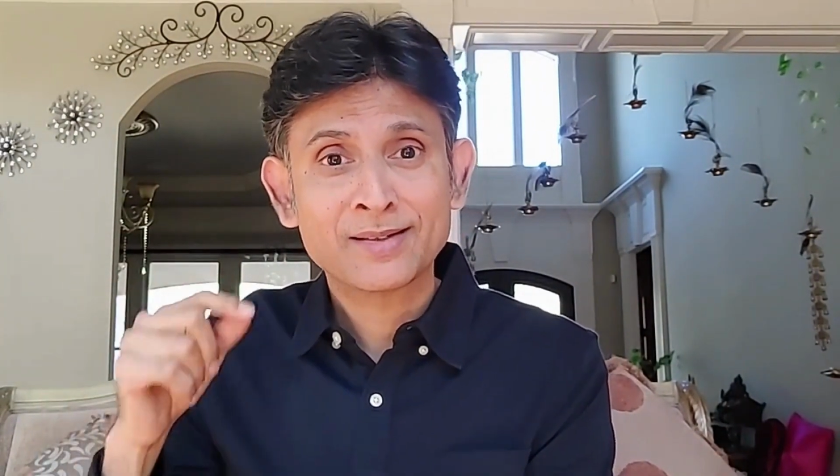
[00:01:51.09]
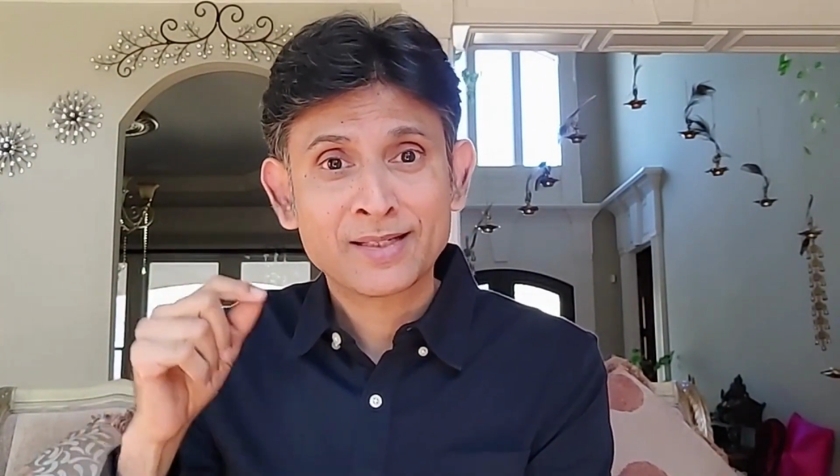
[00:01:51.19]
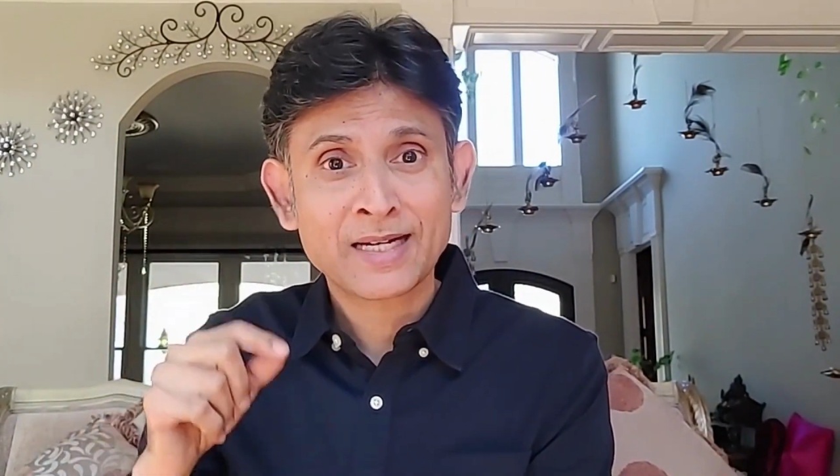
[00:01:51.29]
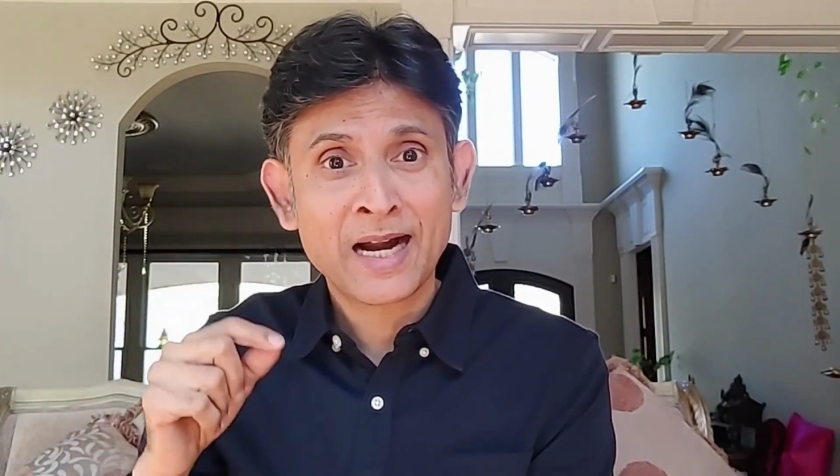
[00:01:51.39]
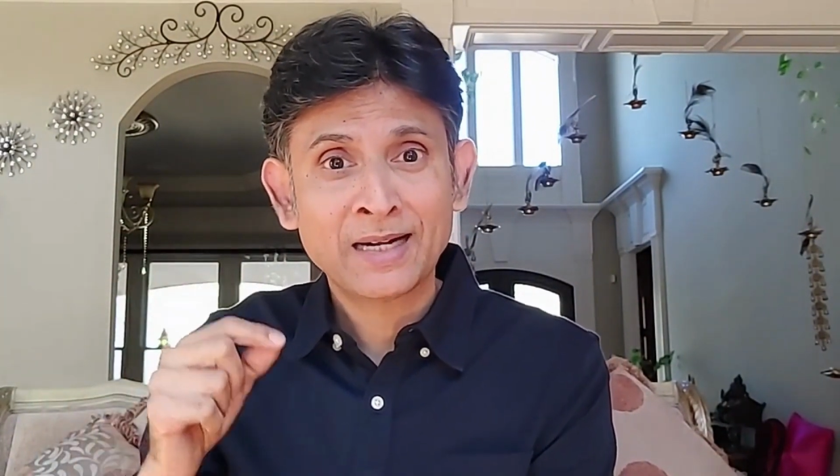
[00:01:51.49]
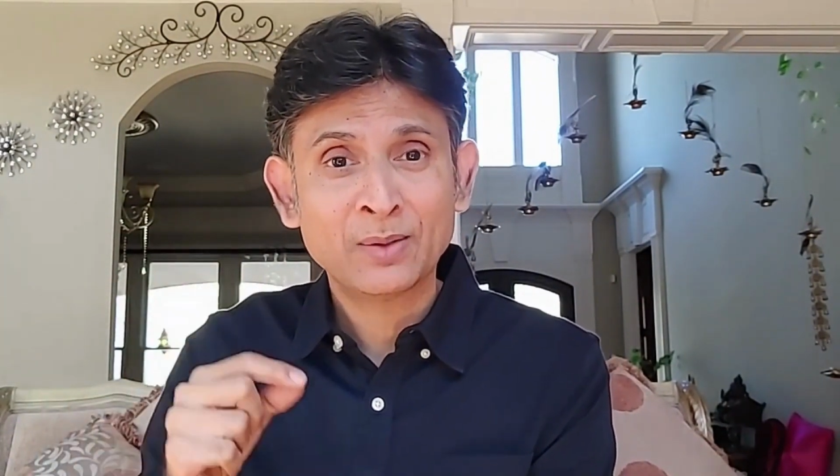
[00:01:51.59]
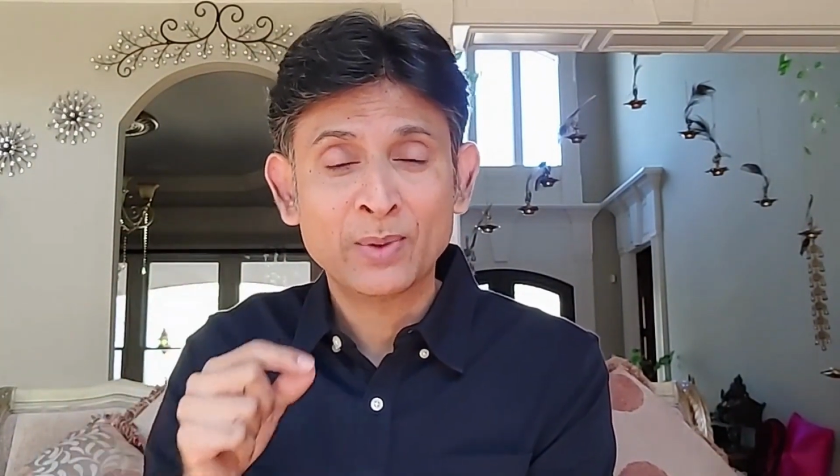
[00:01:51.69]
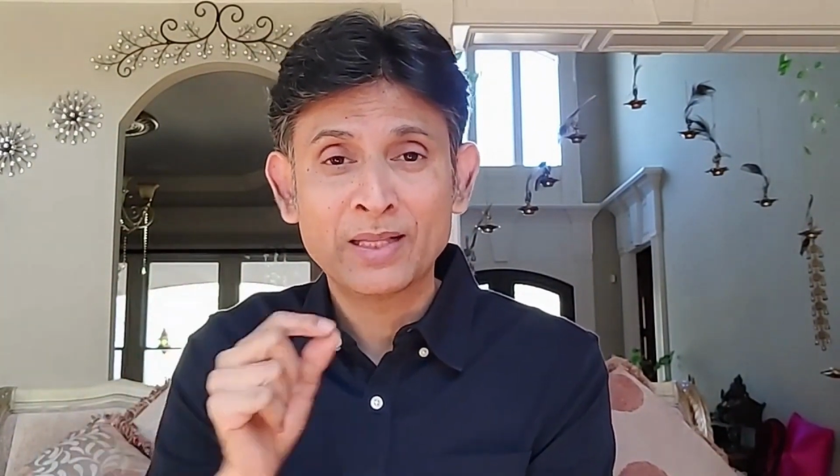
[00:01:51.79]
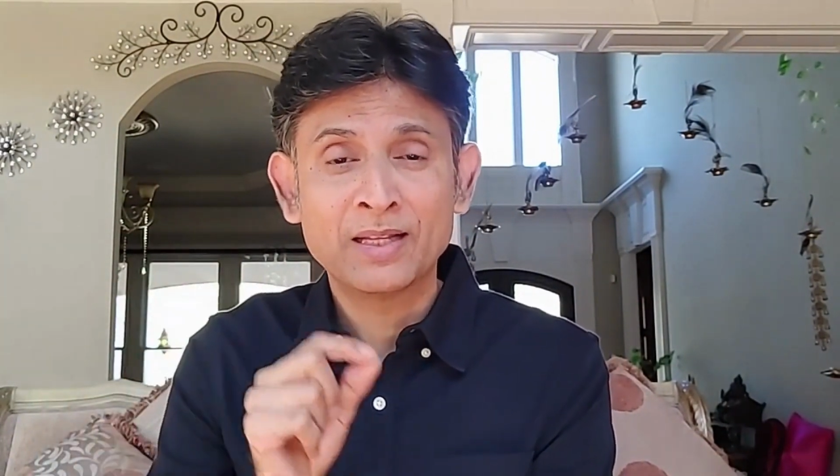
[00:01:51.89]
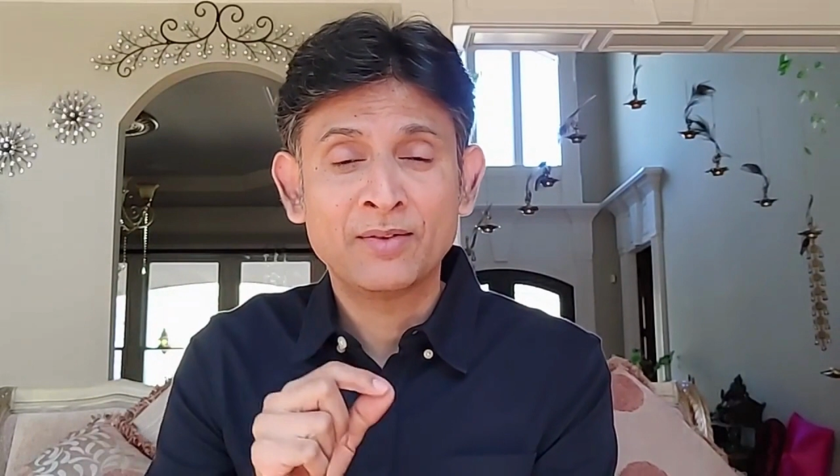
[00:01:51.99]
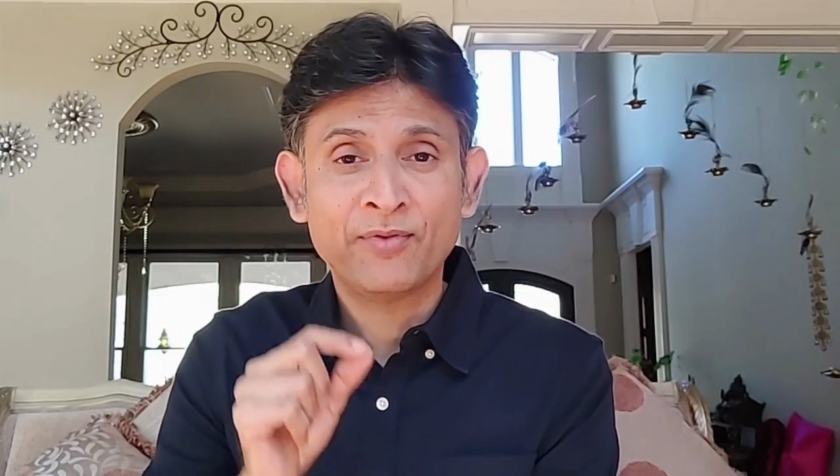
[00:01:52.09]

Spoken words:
start with that